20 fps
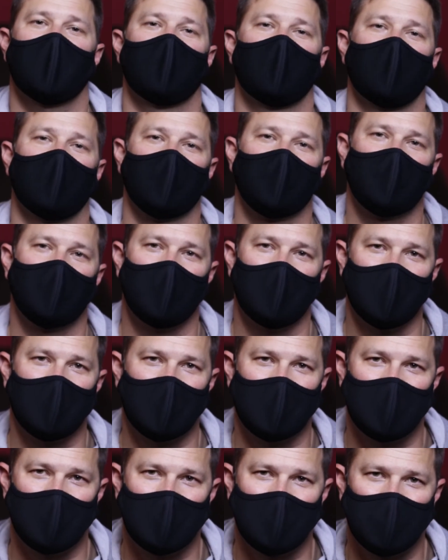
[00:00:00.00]
your own
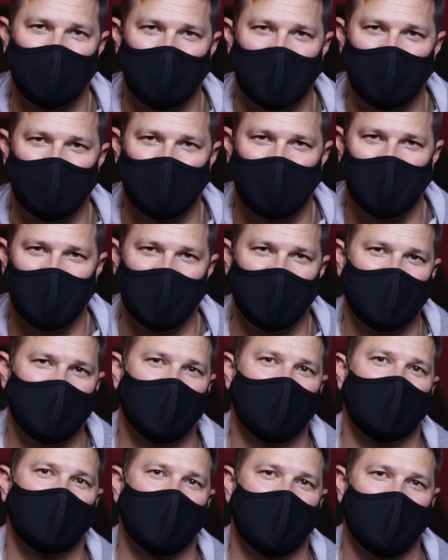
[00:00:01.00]
choices, but please
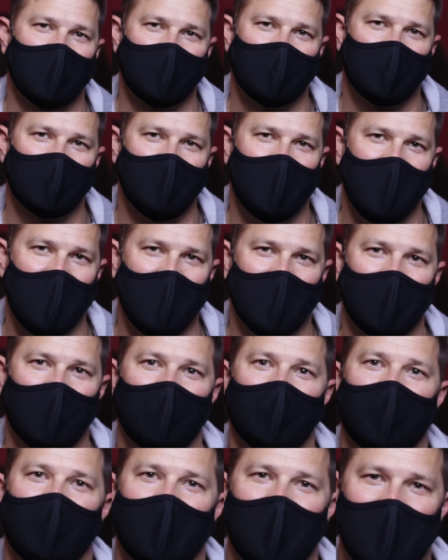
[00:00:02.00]
just get
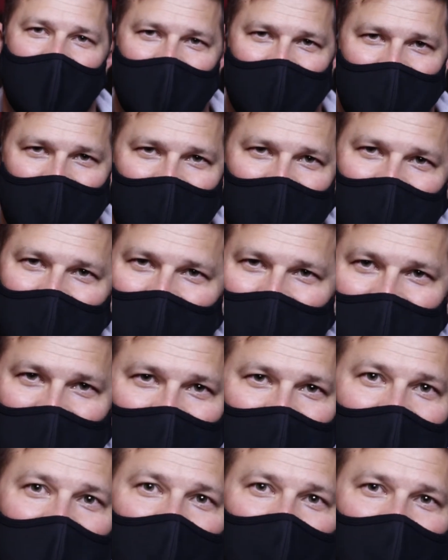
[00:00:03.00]
accurate data. It's
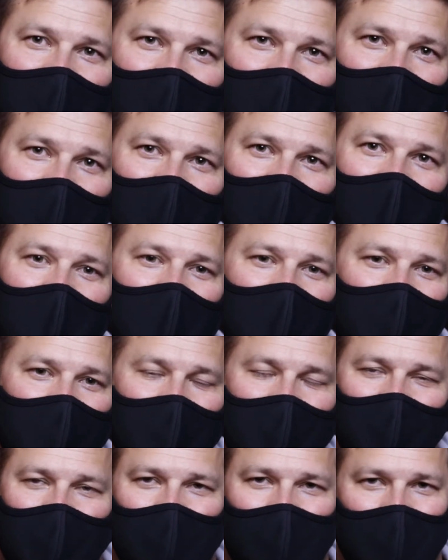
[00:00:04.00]
out there. All you got to do is
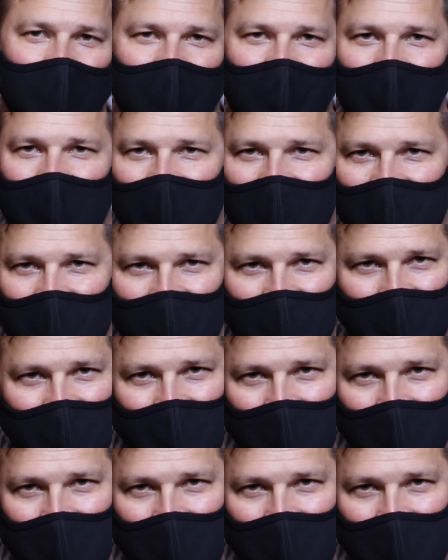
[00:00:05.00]
do a little searching.